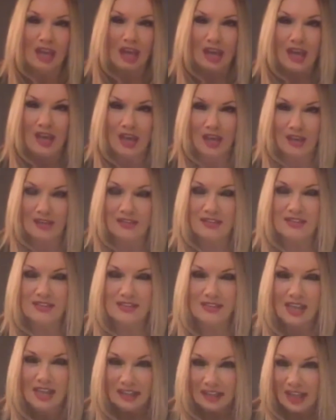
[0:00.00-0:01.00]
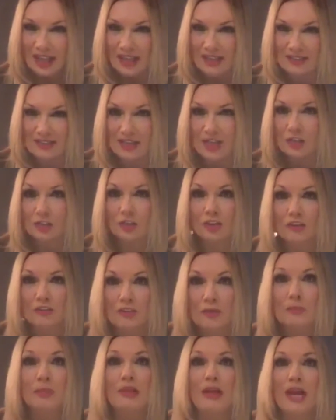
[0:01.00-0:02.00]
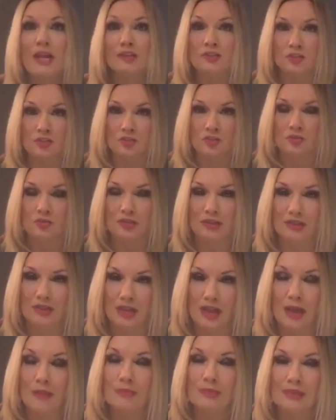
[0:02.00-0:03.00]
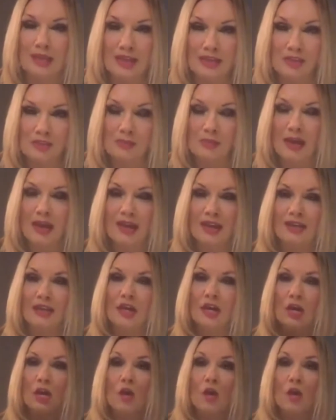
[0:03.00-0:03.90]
And this is that case, that Irving Plaza shooting that happened last May